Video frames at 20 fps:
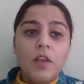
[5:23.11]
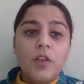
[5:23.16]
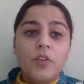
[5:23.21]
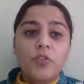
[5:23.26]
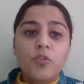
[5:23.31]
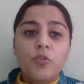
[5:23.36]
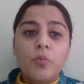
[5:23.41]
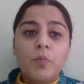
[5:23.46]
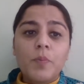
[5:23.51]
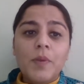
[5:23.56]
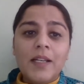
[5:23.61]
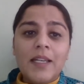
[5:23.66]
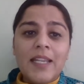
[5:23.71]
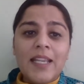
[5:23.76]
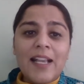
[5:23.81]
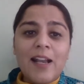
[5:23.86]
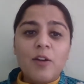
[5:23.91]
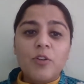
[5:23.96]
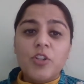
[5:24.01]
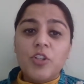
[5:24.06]
Through building
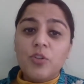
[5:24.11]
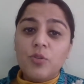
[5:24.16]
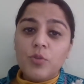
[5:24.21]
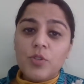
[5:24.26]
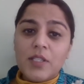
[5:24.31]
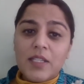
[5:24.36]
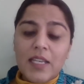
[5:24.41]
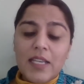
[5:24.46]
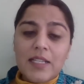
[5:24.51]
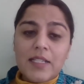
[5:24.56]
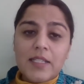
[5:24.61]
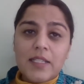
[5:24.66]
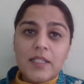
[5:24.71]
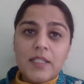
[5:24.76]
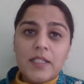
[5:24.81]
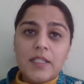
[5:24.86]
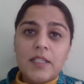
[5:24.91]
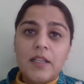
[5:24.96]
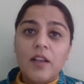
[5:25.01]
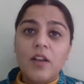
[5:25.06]
out use
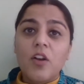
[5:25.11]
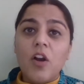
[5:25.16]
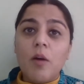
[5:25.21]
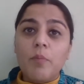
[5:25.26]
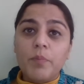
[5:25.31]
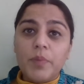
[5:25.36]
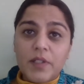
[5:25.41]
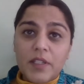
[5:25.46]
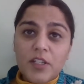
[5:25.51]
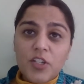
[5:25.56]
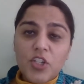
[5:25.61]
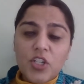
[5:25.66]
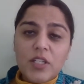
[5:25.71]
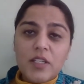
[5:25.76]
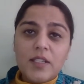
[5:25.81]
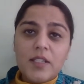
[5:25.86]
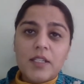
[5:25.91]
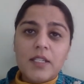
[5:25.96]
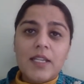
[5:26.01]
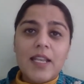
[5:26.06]
cases,
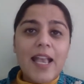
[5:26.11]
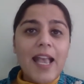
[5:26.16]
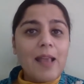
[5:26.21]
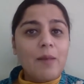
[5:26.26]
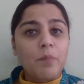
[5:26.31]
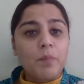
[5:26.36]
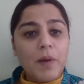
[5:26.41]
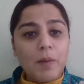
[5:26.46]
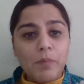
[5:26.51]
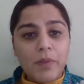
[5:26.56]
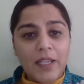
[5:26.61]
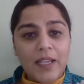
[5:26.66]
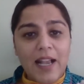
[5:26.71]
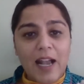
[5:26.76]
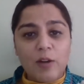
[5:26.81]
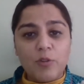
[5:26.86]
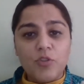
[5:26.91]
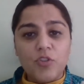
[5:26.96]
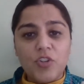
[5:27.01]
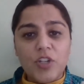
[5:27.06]
competitions, and public
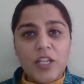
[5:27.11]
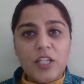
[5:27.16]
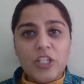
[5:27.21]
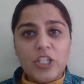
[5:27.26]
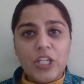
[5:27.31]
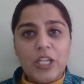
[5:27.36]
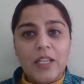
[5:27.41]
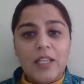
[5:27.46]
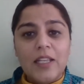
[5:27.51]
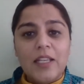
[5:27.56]
outreach,